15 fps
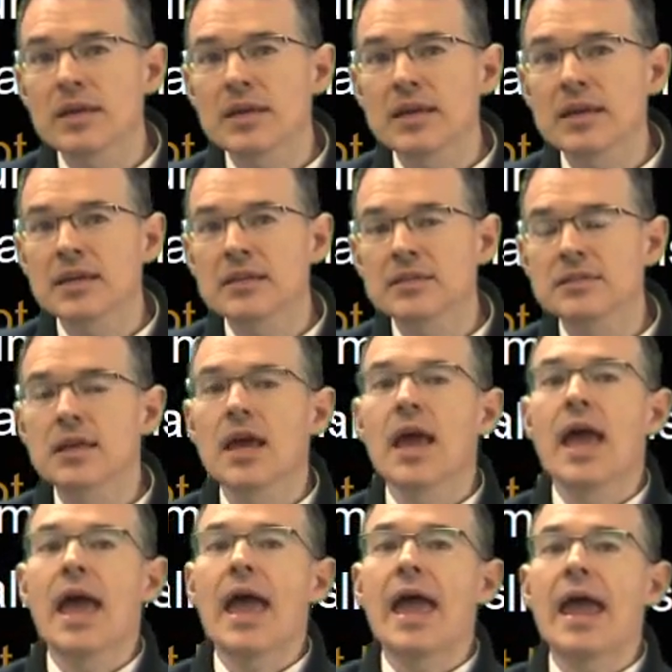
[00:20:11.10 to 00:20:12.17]
is
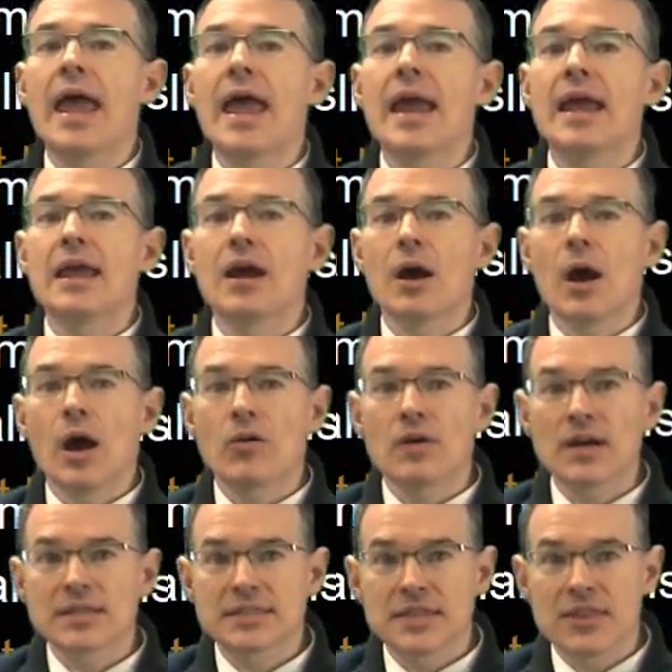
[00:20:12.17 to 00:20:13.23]
a
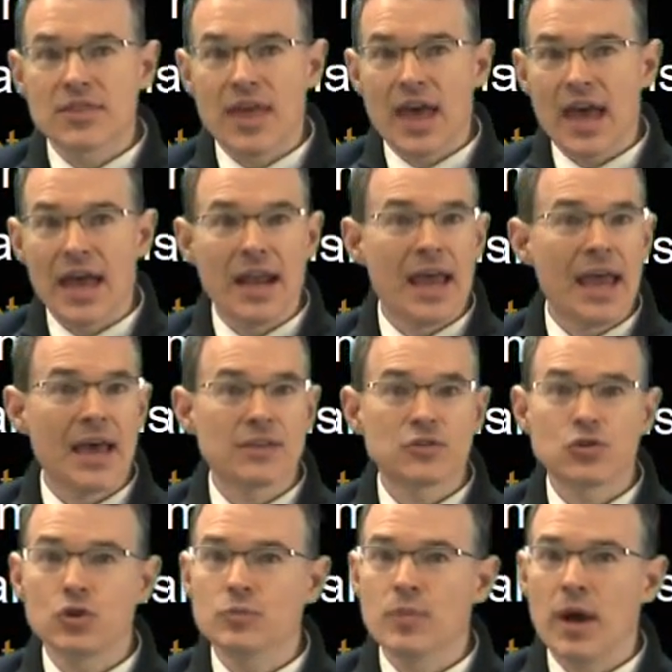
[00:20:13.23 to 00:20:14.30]
lesson that has
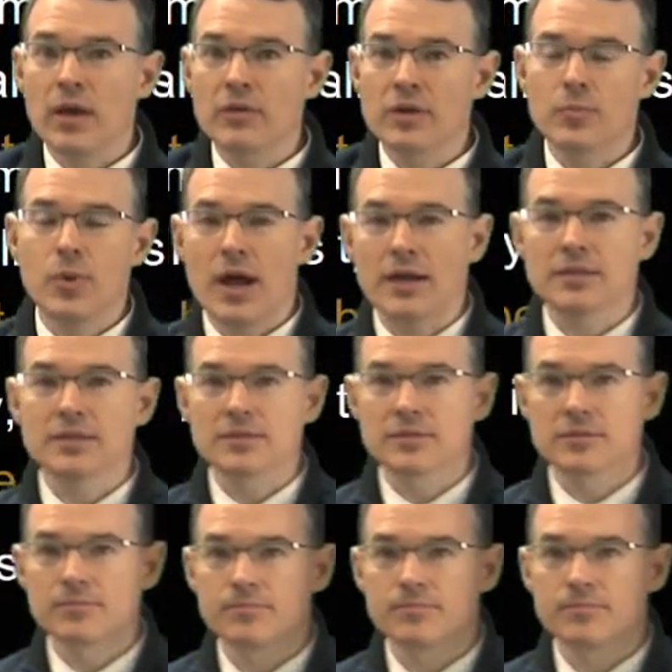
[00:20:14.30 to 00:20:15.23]
good modeling and practice.